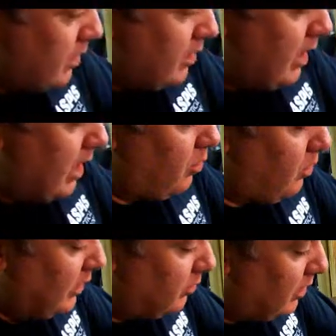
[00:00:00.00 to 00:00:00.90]
them, I'll
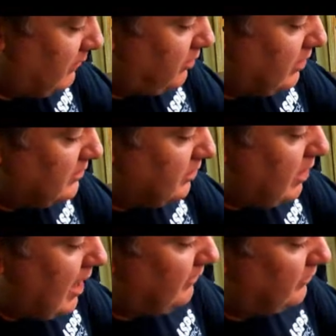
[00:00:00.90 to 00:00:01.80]
go ahead and rivet these two
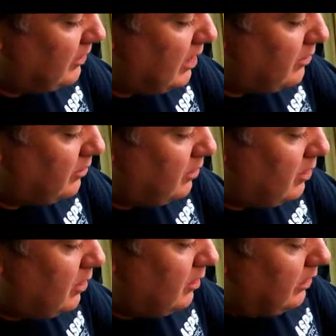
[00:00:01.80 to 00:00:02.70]
halves together,
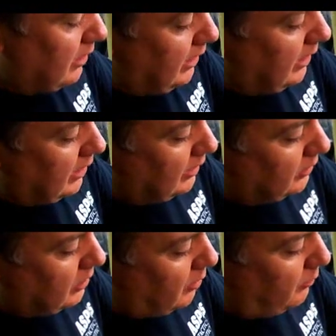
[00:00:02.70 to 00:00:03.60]

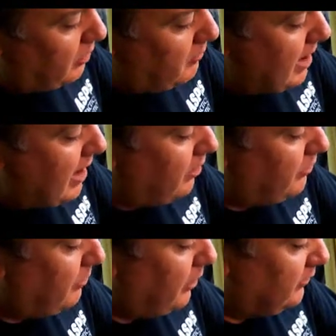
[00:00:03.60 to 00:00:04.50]
and I'll put it back on
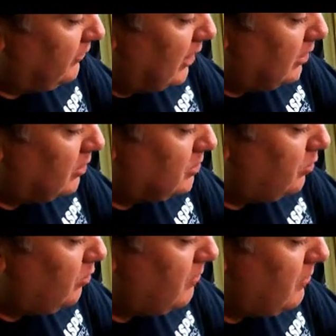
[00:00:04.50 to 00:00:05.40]
the belt sander,
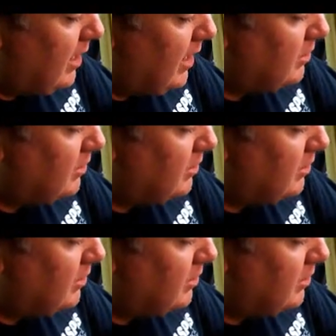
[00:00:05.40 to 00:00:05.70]
true up my